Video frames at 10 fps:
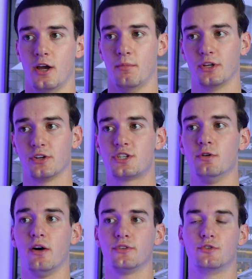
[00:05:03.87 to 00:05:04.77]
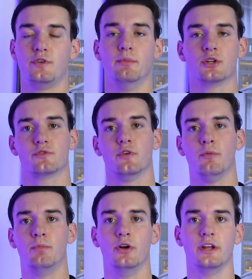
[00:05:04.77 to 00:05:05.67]
but still after 3 months of
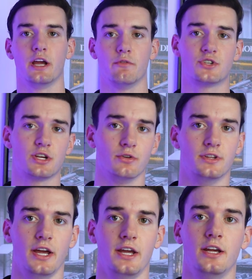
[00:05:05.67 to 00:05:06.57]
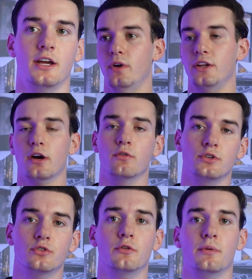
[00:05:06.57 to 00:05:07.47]
uploading every single day and our
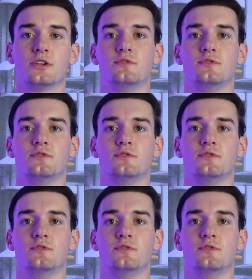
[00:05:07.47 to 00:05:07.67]
doing best,